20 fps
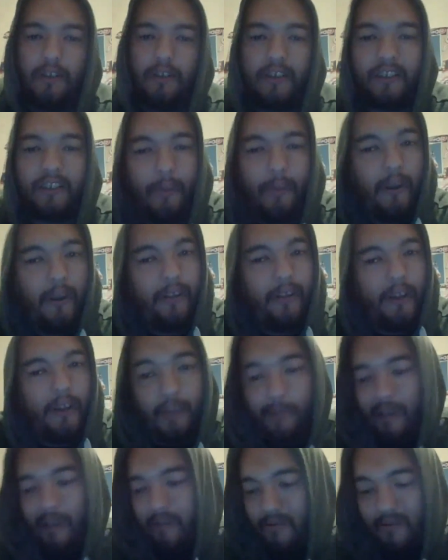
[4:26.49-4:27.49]
And that's what I
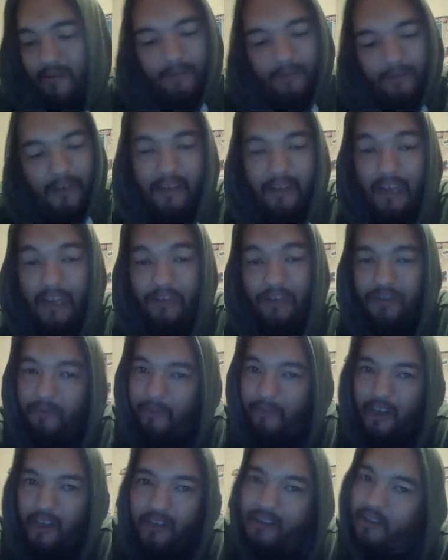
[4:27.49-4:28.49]
like about New Japan. They just
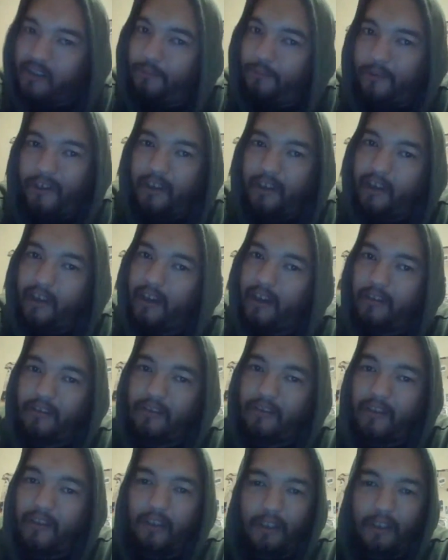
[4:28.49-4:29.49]
bring out these guys
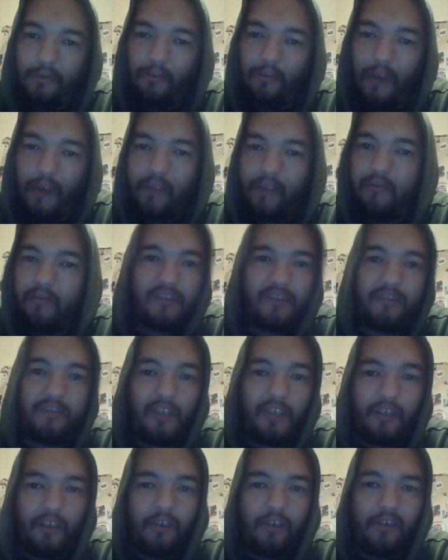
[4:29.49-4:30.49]
that you haven't
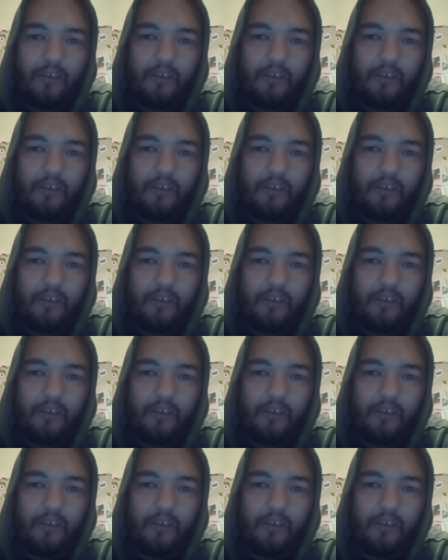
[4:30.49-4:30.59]
seen.